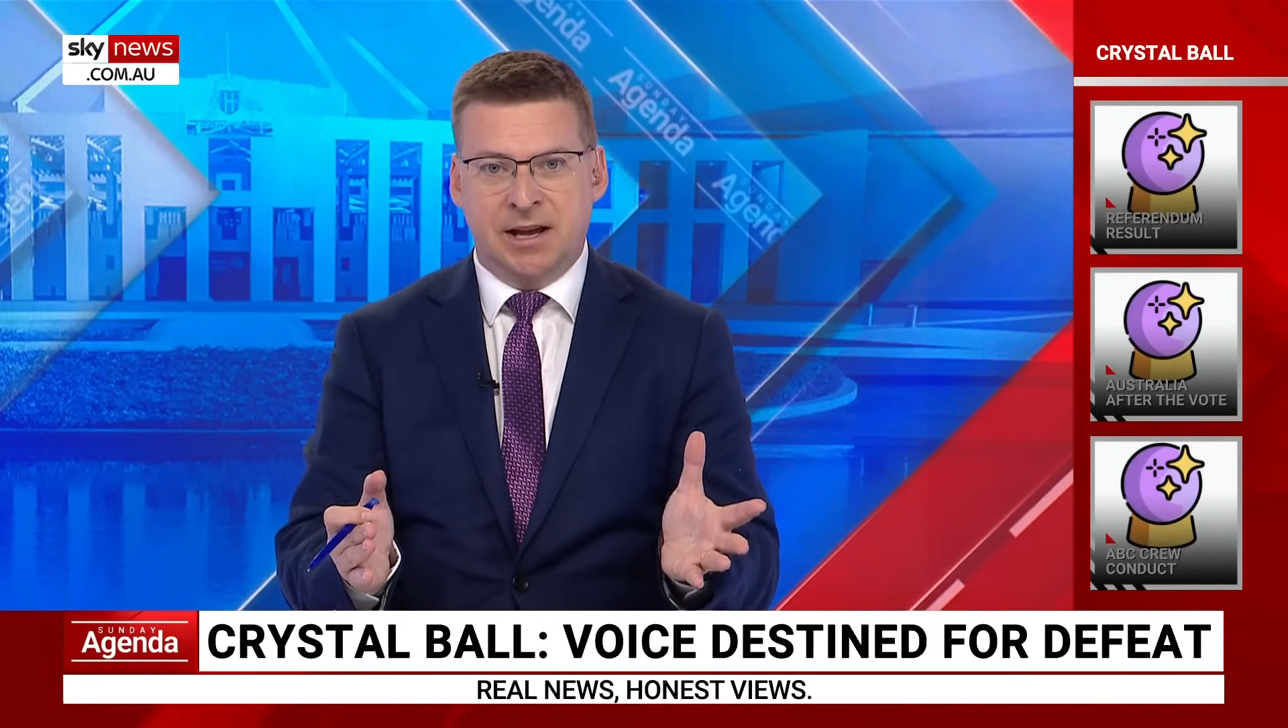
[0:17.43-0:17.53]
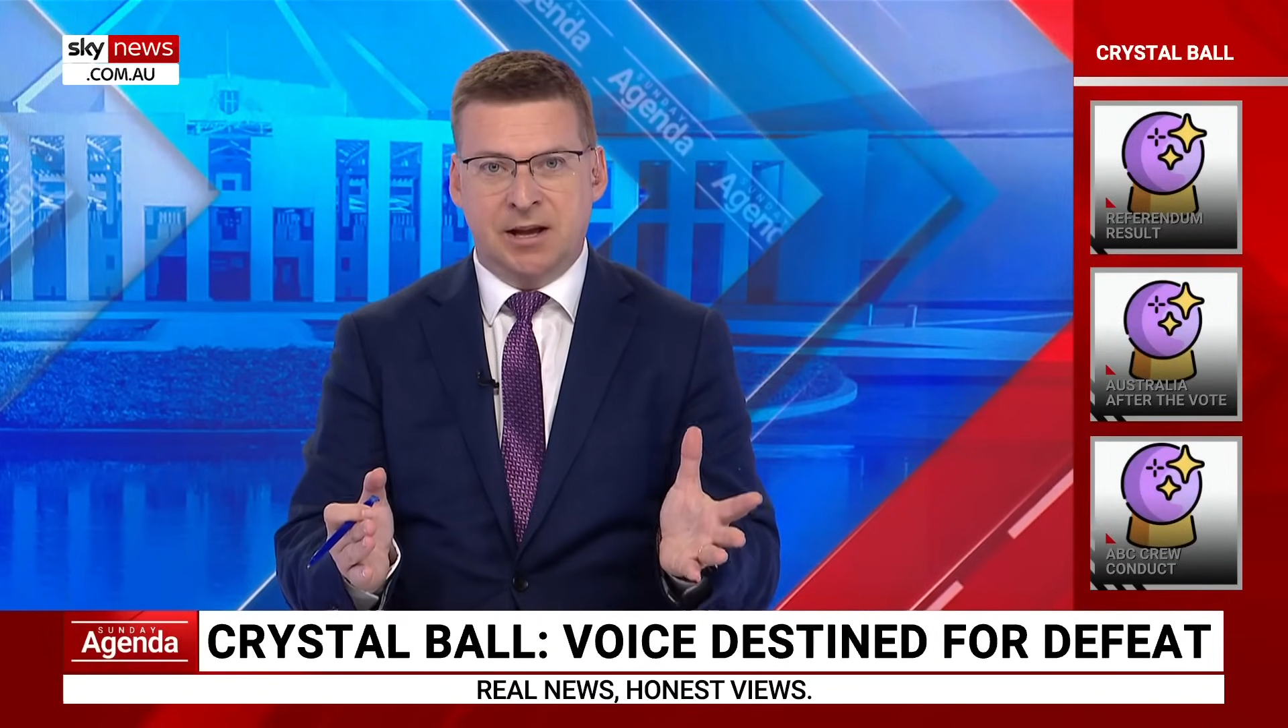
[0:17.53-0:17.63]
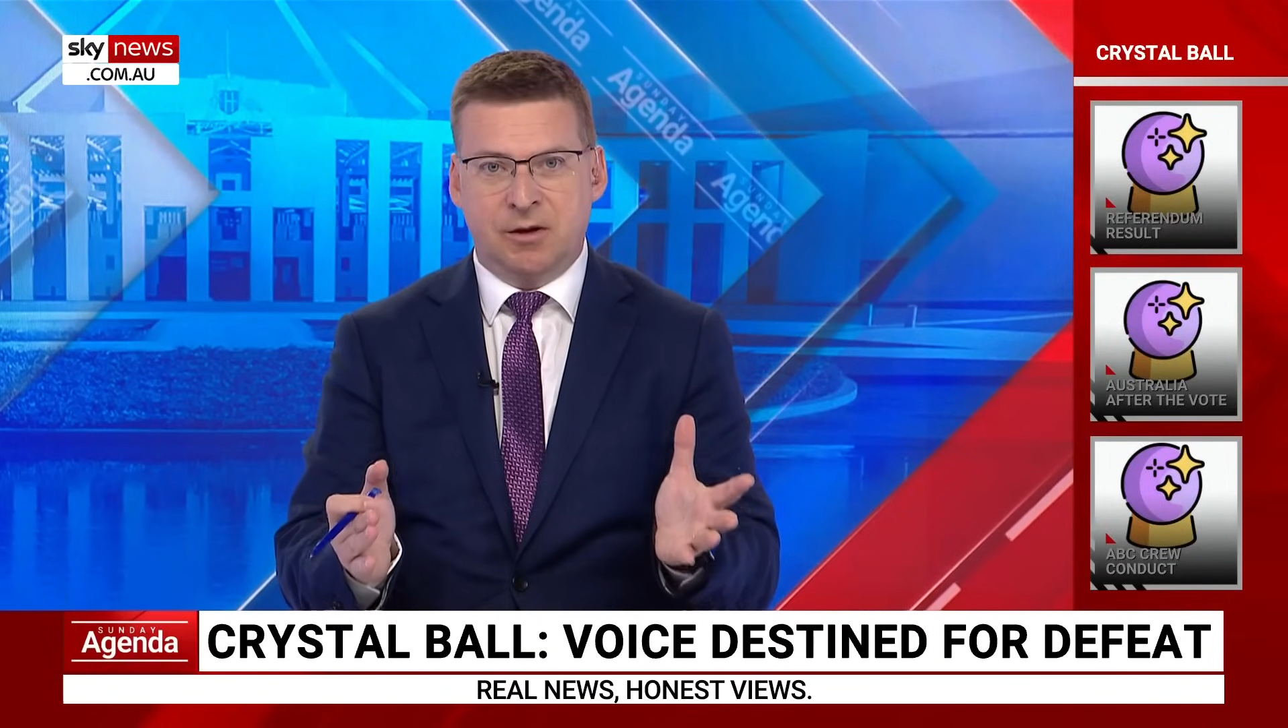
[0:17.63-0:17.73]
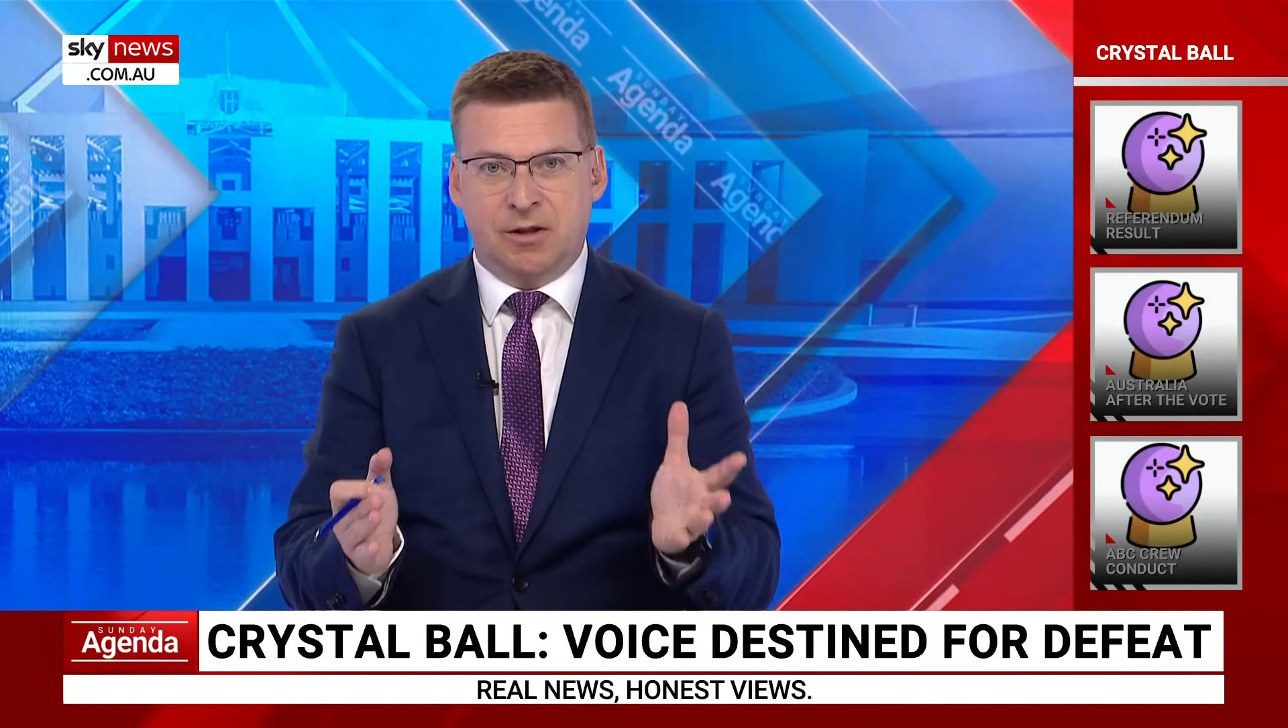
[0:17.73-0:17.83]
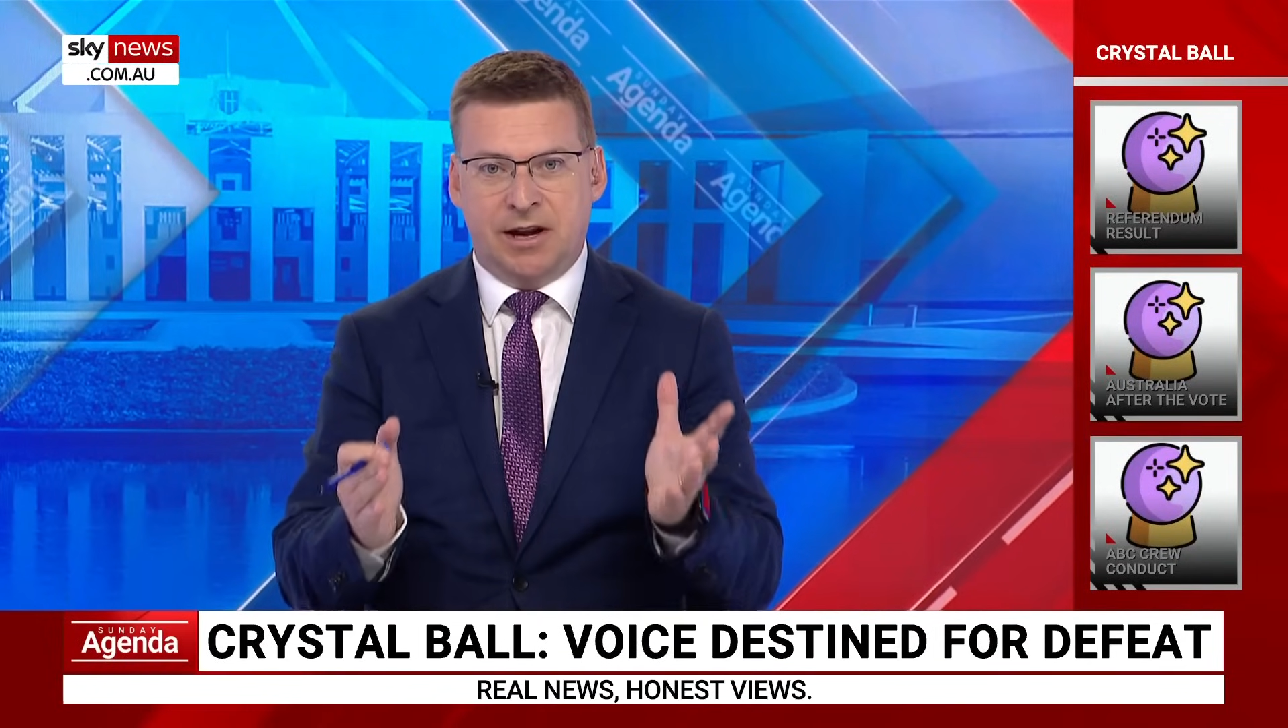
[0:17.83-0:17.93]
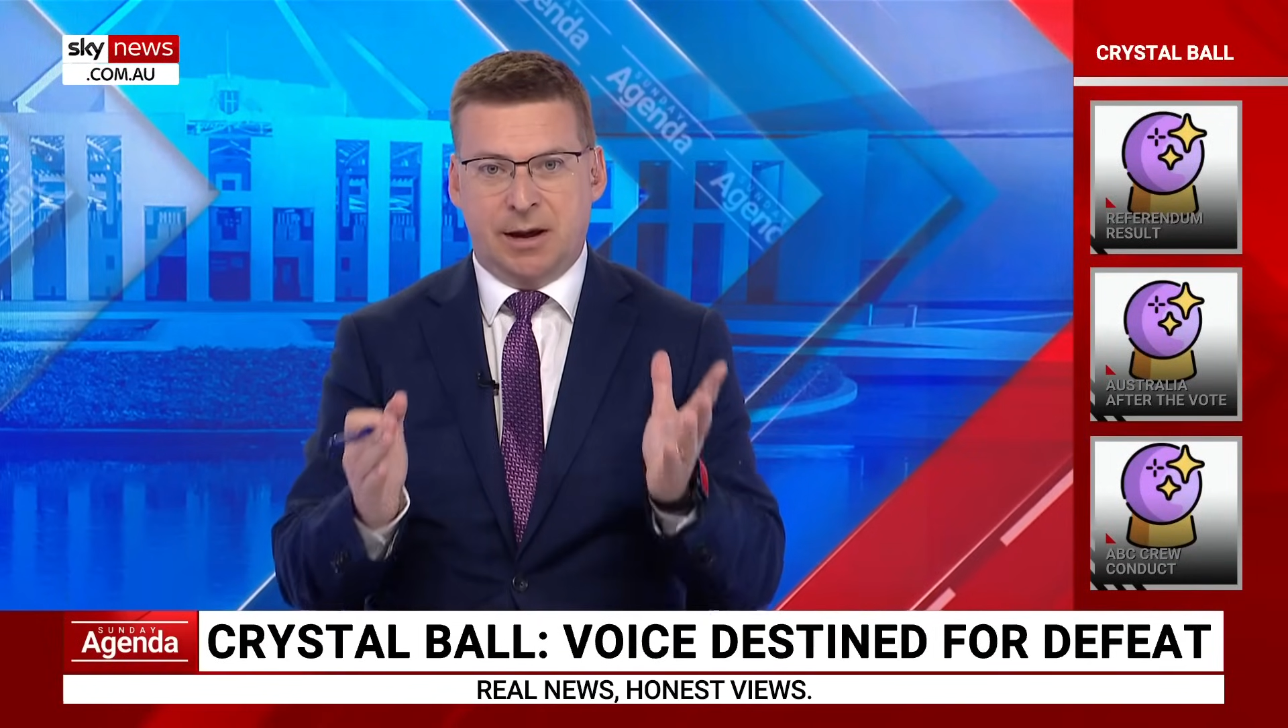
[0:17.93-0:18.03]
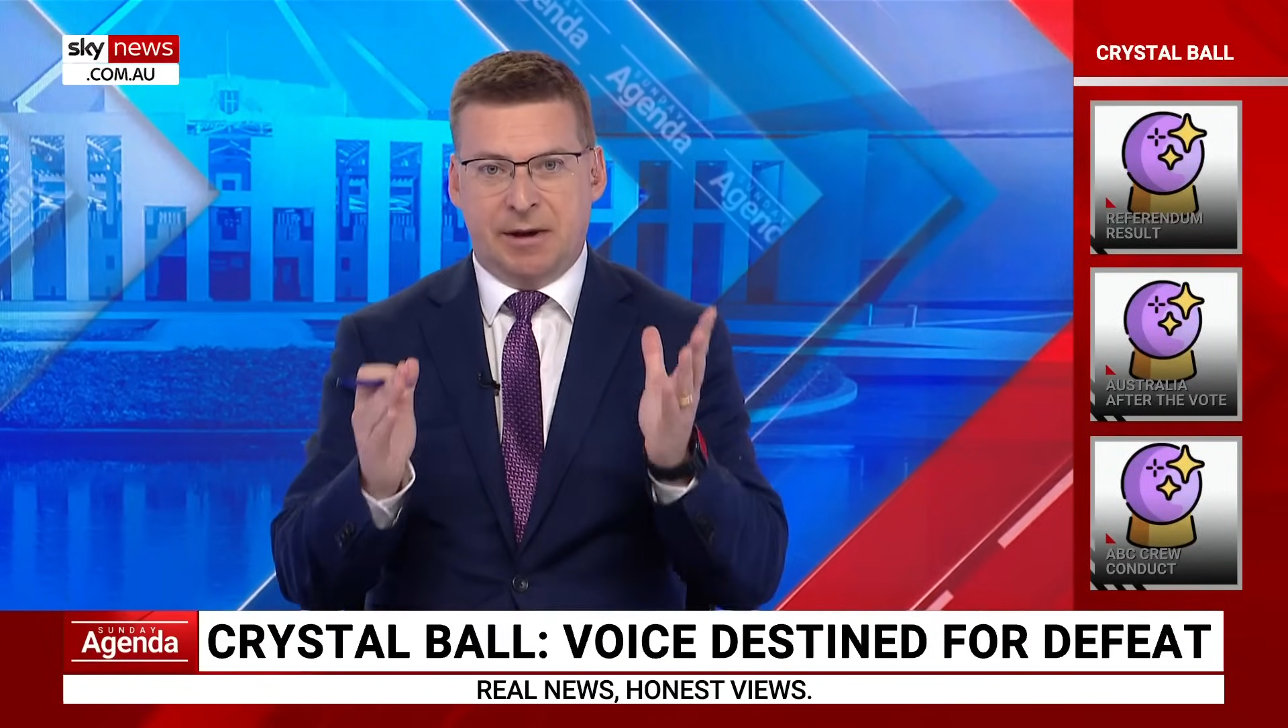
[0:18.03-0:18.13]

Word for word: you'll end up